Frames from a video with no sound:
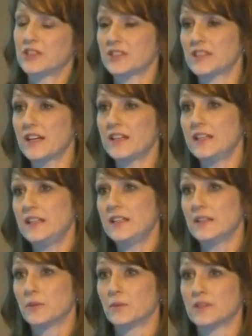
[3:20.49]

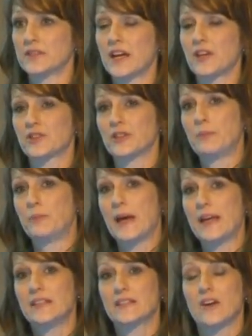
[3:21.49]
study was actually
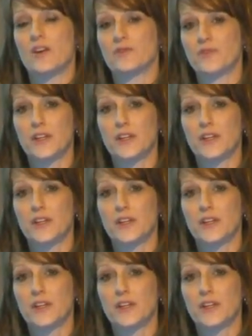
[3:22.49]
based on